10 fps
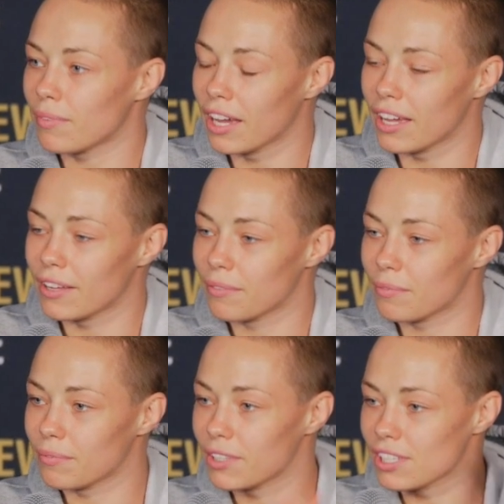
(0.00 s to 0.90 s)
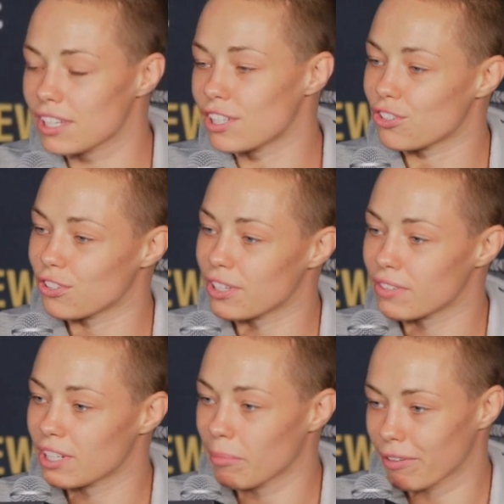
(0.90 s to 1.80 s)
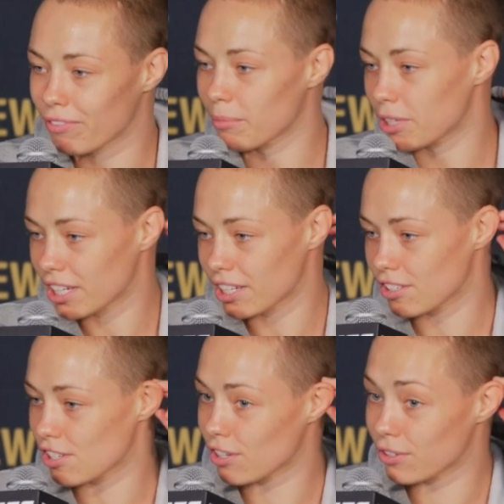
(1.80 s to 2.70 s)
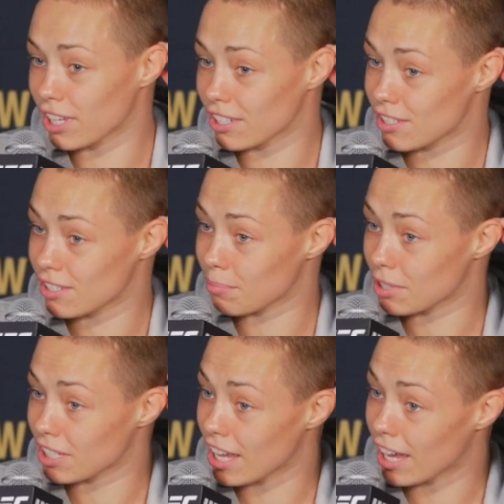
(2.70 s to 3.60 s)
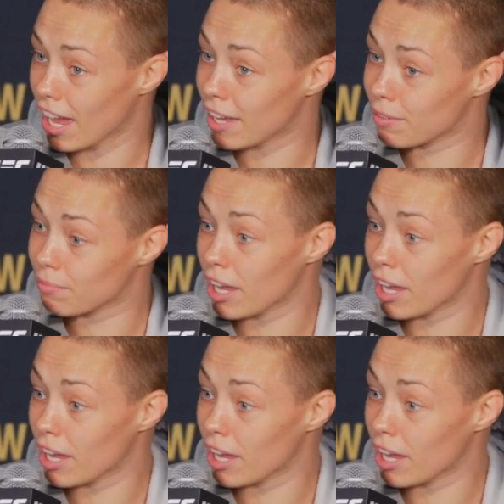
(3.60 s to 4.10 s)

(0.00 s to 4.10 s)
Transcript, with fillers: I it's a history of it in my family, and so that's something that I,